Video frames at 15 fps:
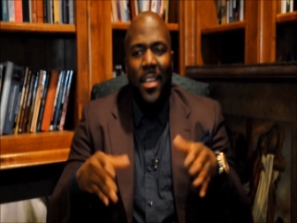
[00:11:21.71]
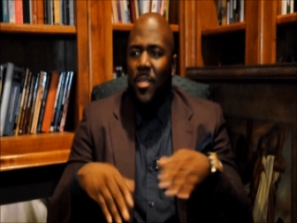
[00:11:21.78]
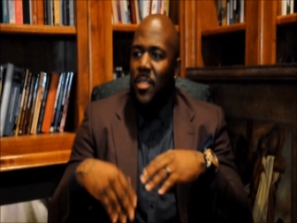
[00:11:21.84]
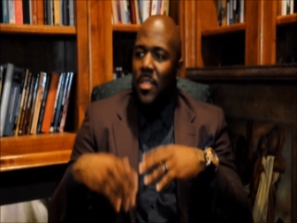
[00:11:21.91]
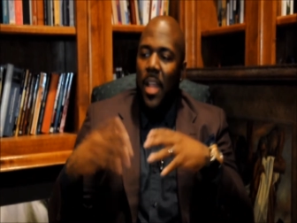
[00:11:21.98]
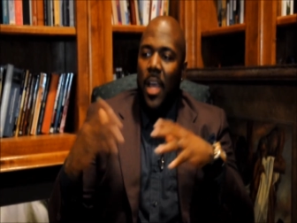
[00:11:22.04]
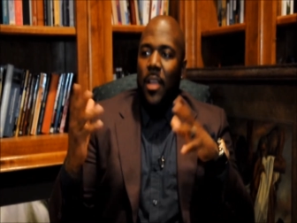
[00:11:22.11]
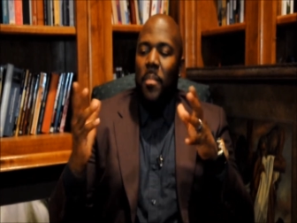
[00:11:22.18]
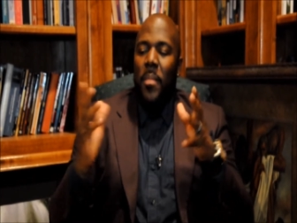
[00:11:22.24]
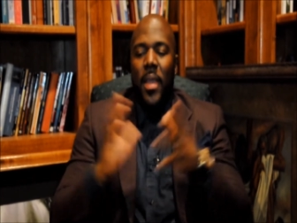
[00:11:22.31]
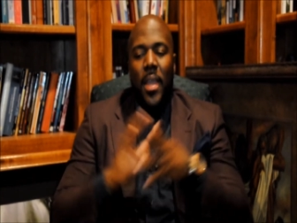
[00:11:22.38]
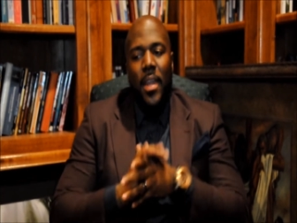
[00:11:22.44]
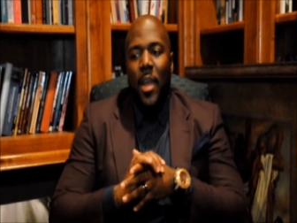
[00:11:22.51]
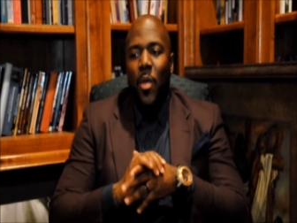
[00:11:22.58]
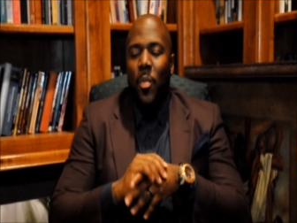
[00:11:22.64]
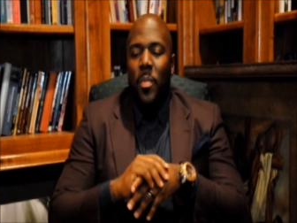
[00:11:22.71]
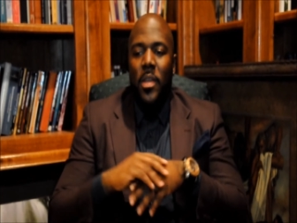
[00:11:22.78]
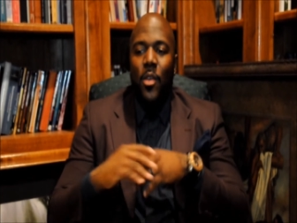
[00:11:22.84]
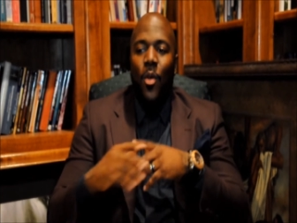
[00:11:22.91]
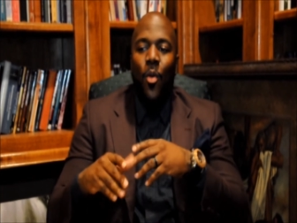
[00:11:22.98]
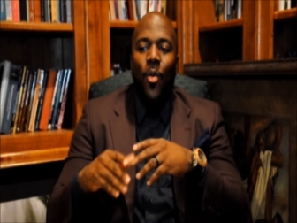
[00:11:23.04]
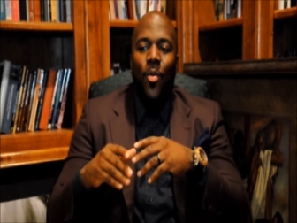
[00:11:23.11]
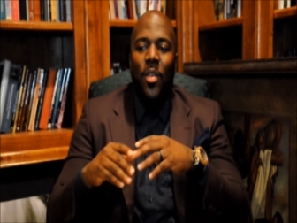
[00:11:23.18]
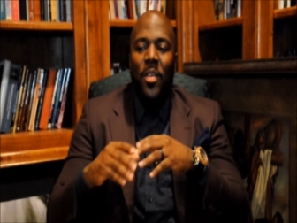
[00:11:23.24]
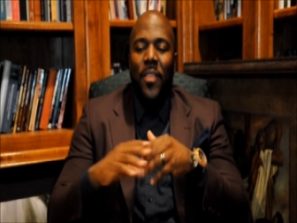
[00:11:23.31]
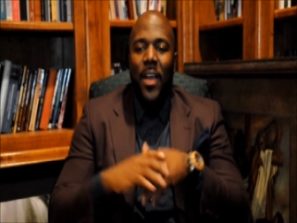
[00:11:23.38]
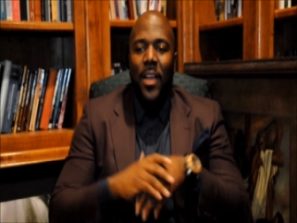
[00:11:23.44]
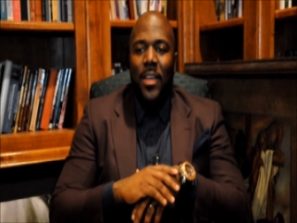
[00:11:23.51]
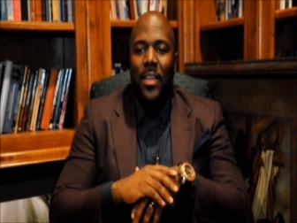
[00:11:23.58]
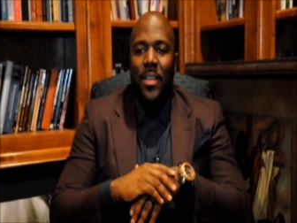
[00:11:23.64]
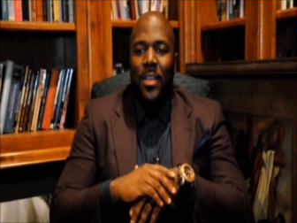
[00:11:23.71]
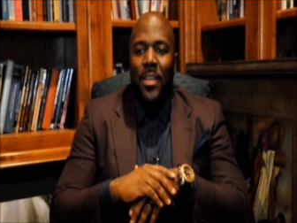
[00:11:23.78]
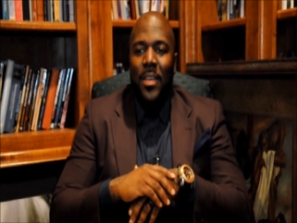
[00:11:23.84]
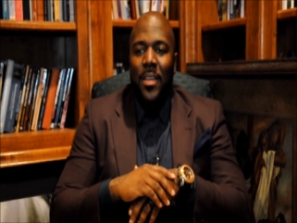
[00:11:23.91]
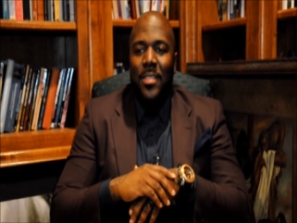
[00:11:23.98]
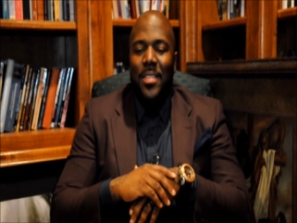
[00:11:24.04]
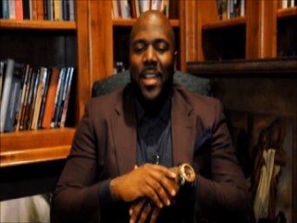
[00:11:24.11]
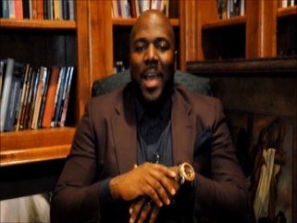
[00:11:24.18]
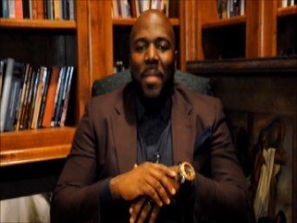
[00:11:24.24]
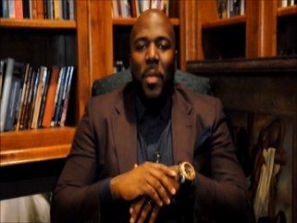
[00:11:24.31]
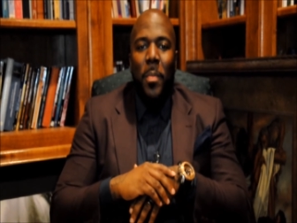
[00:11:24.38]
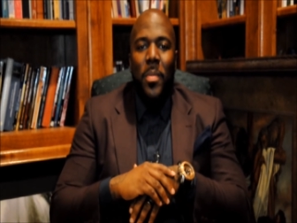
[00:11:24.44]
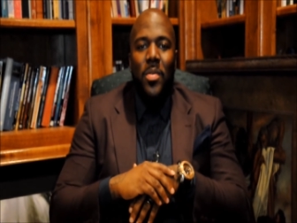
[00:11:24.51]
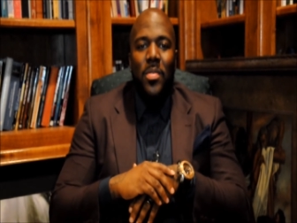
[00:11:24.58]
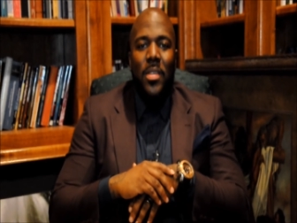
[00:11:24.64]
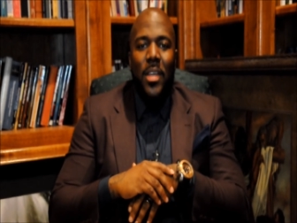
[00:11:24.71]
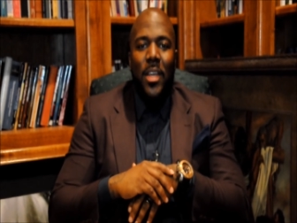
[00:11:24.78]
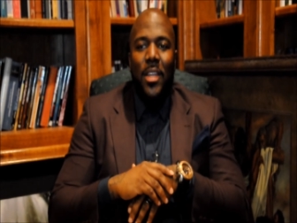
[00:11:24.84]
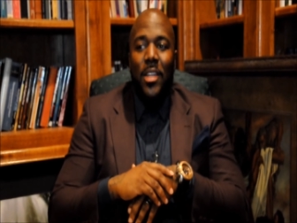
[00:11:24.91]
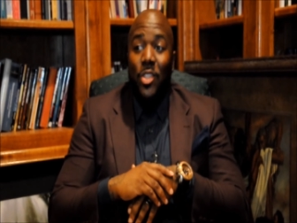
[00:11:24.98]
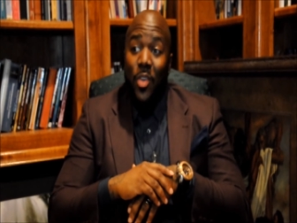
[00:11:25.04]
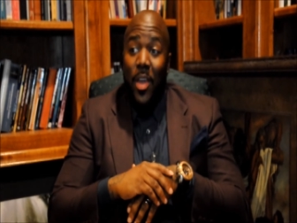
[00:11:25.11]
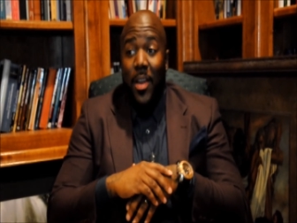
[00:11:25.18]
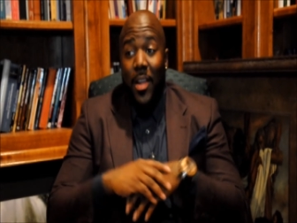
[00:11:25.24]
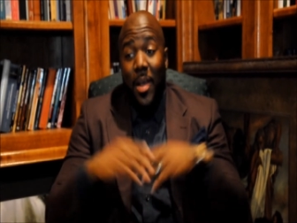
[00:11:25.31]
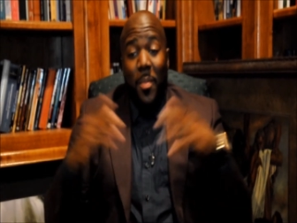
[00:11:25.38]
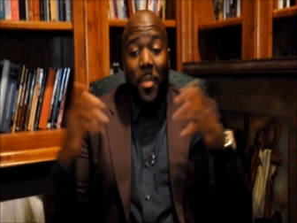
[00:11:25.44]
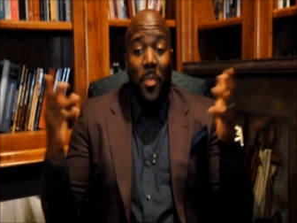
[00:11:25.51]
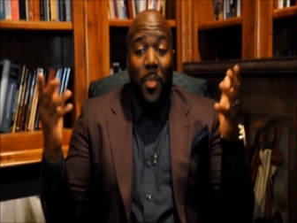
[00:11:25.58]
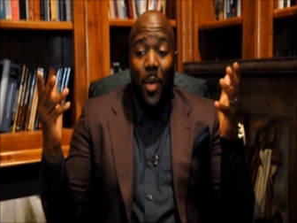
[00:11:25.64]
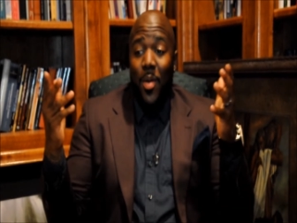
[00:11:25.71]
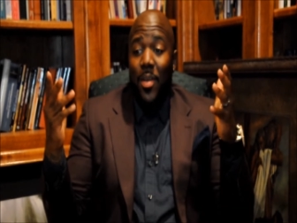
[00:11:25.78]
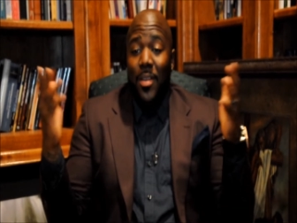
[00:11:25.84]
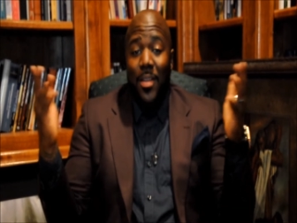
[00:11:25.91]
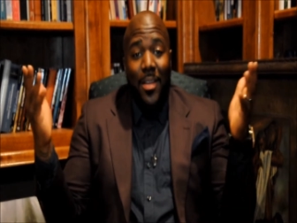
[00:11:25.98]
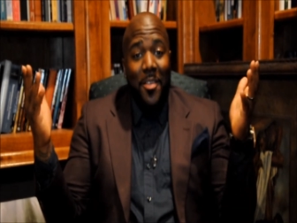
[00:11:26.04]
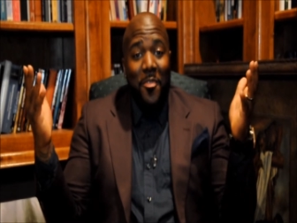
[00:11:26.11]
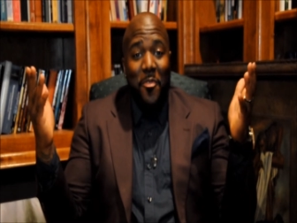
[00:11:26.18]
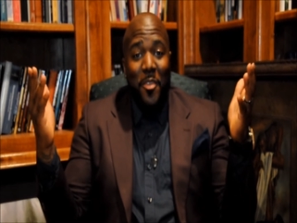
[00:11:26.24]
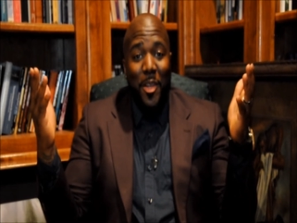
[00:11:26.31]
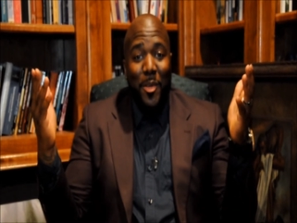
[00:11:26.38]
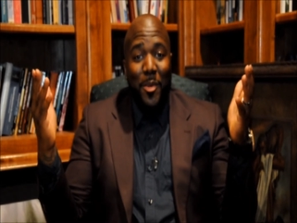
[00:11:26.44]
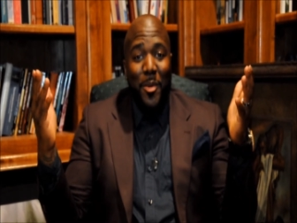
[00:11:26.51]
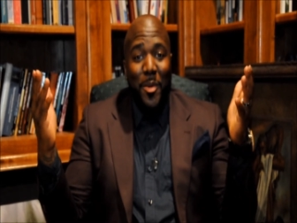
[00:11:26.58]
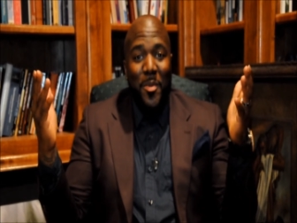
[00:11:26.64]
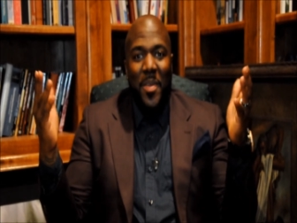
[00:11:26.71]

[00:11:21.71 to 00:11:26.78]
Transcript: It's like, man, that would be cool if I could slide my music in and try to come a part of the Goodfella crew.